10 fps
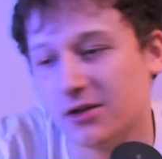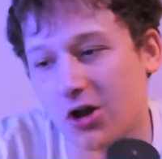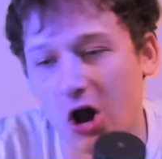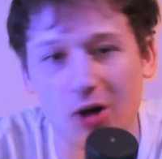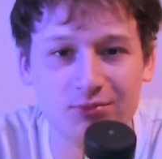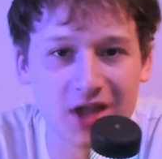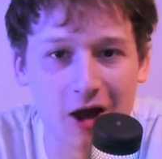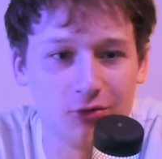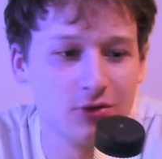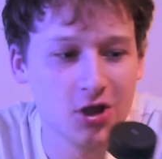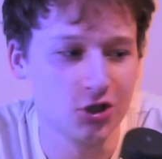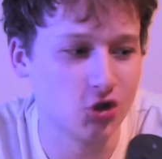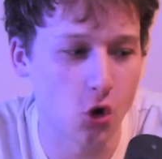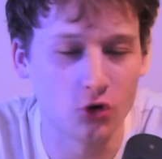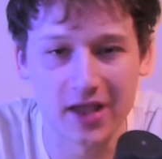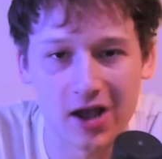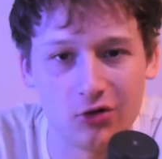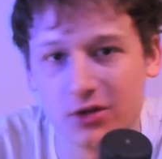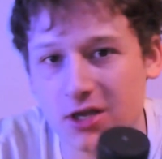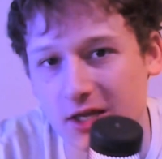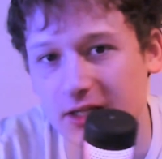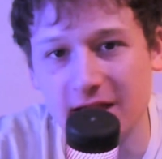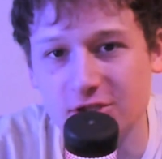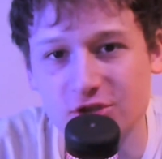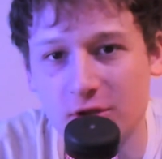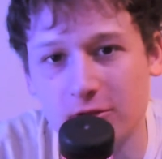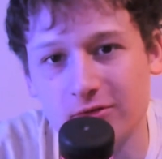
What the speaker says: I'm down, you're down, let's just